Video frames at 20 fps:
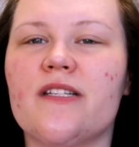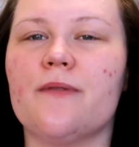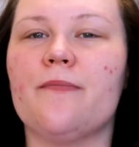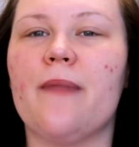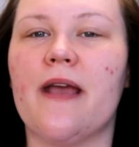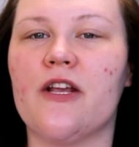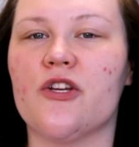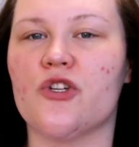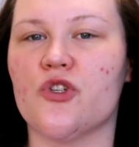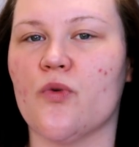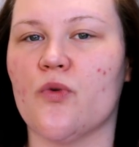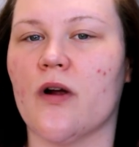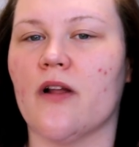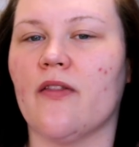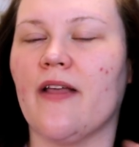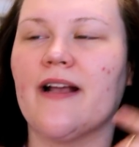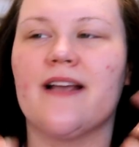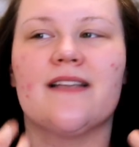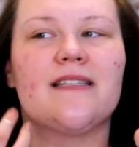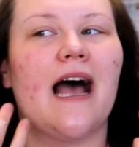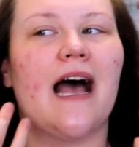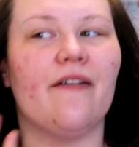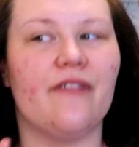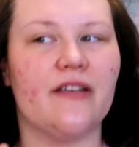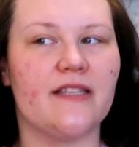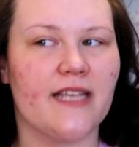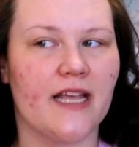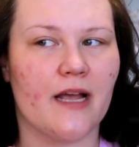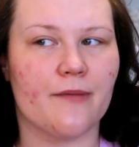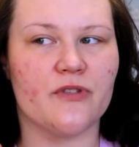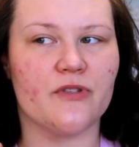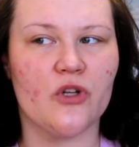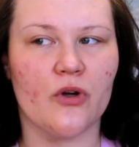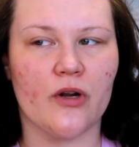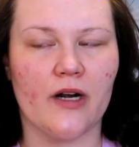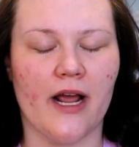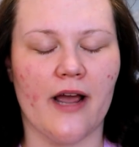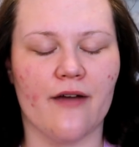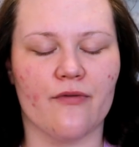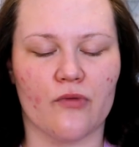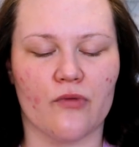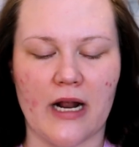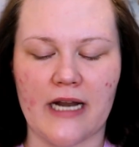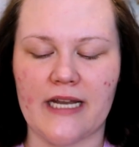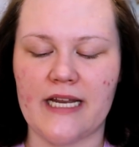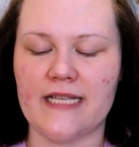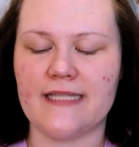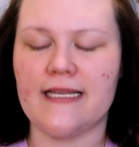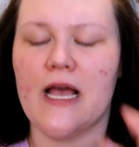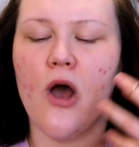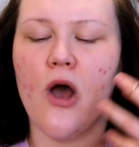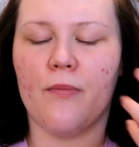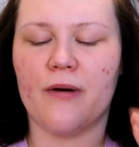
to make sure, like, cause obviously I'm still gonna have redness,